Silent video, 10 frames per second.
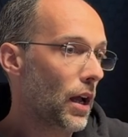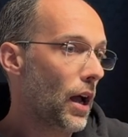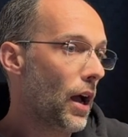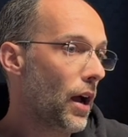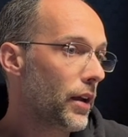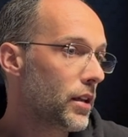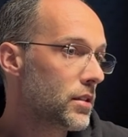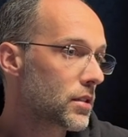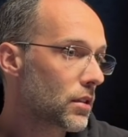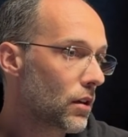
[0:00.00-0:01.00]
I
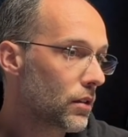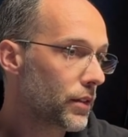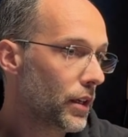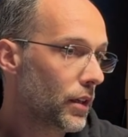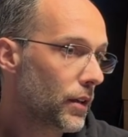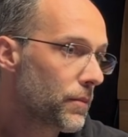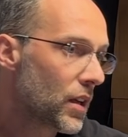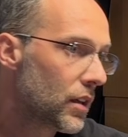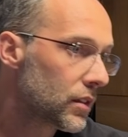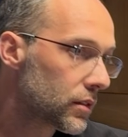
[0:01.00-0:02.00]
installed the
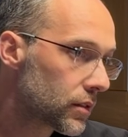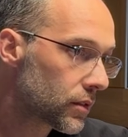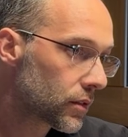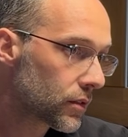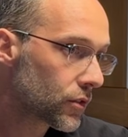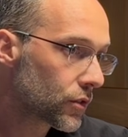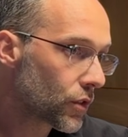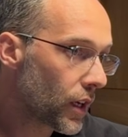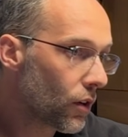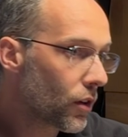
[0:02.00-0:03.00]

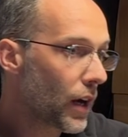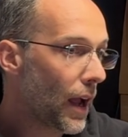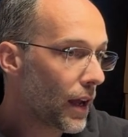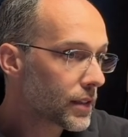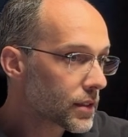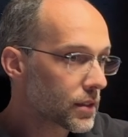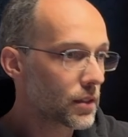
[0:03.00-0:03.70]
trio gas